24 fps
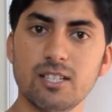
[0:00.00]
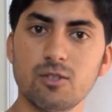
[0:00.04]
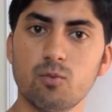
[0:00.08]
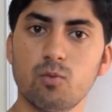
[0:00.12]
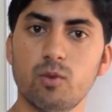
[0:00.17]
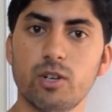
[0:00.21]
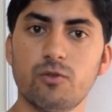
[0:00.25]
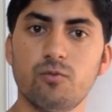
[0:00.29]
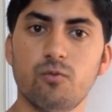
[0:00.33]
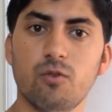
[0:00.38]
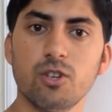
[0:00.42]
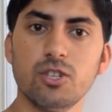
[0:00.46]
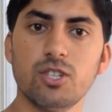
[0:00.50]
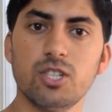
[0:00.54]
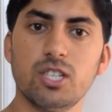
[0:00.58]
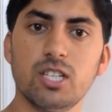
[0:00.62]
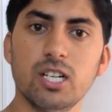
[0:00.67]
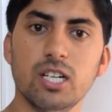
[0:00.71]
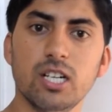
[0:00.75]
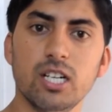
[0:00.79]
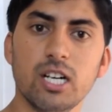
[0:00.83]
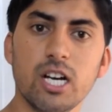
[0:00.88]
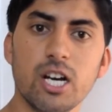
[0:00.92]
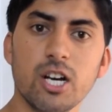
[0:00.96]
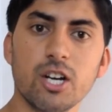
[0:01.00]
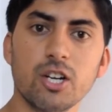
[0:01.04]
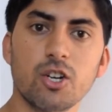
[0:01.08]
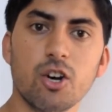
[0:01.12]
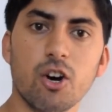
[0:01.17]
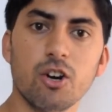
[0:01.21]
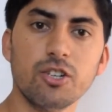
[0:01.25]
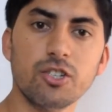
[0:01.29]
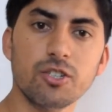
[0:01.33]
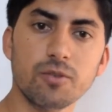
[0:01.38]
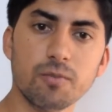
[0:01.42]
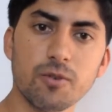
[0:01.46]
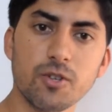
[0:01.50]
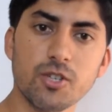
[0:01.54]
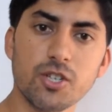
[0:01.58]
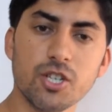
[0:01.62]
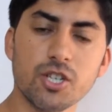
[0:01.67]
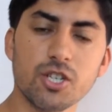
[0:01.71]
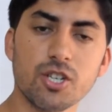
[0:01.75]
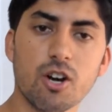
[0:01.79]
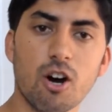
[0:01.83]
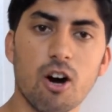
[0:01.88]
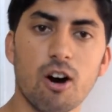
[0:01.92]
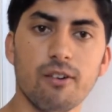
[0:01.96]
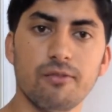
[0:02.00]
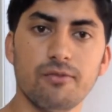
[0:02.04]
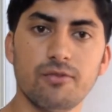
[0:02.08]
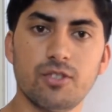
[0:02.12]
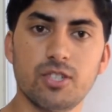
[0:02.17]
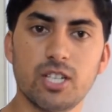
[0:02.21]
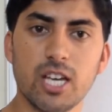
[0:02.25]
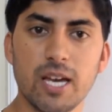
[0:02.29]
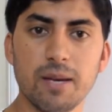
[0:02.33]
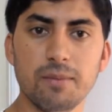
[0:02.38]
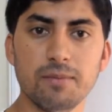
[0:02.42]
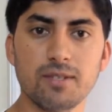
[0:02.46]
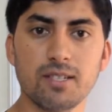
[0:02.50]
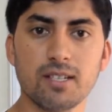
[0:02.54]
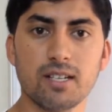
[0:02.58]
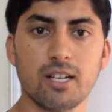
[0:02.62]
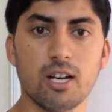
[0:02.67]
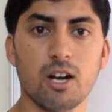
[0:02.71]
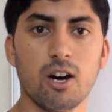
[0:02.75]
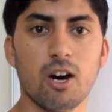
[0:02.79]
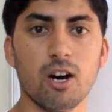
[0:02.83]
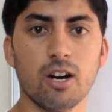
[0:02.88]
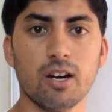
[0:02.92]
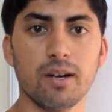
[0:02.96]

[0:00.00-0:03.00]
what was the contribution of James Clerk